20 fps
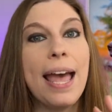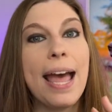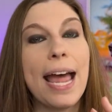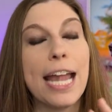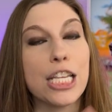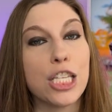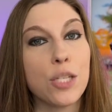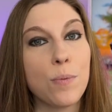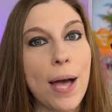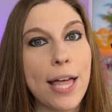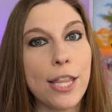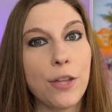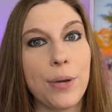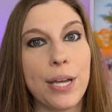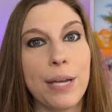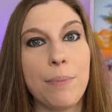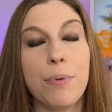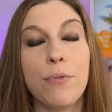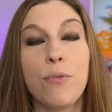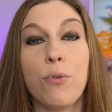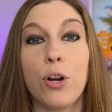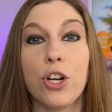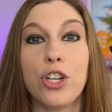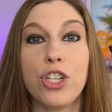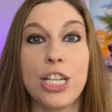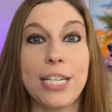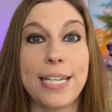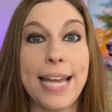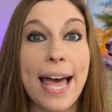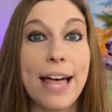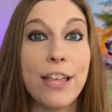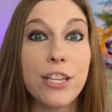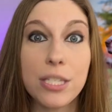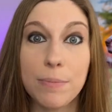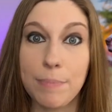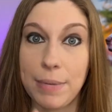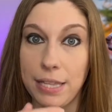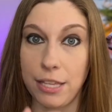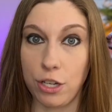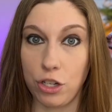and swallowing before she tells
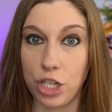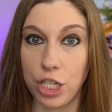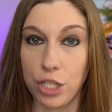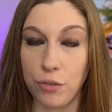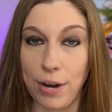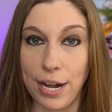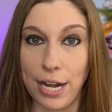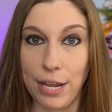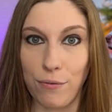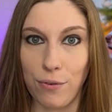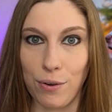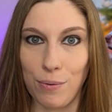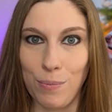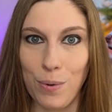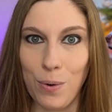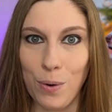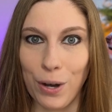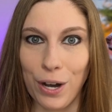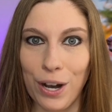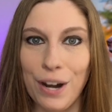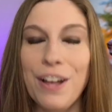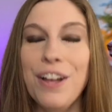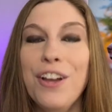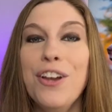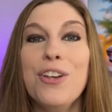me that she's ready for more.